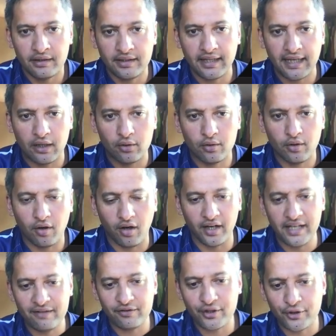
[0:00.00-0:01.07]
Now I
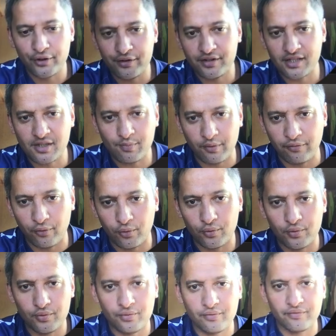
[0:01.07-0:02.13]
haven't heard this before.
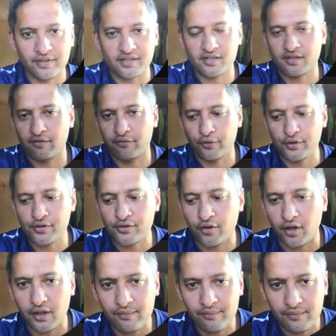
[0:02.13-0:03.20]
This is the first
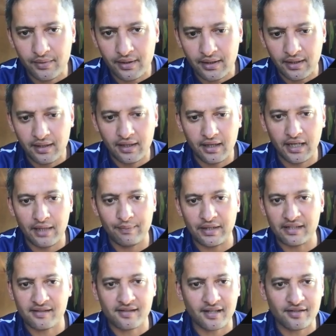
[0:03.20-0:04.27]
time, and
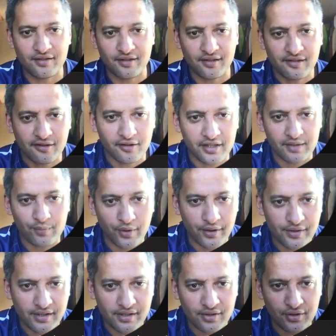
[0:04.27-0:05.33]
it's such an exciting
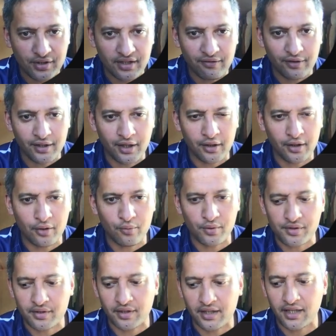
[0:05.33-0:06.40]
process because you never know
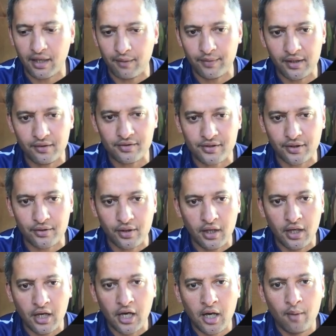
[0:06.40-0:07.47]
what's going to come out. So
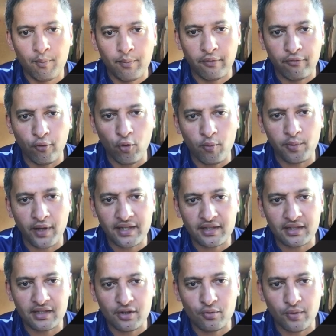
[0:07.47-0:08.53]
before playing
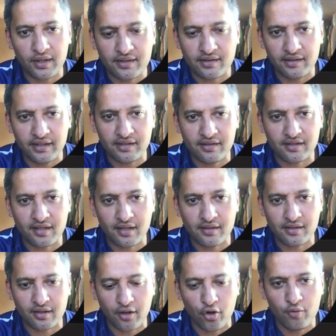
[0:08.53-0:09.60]
the new ones, let's
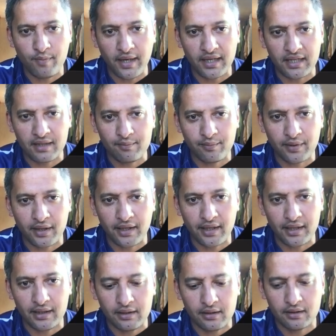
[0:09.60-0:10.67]
just go back and
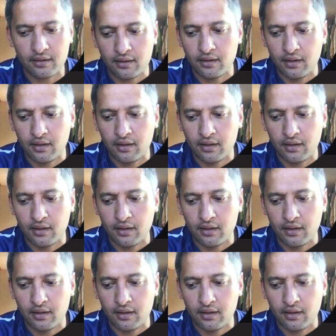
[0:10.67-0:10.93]
play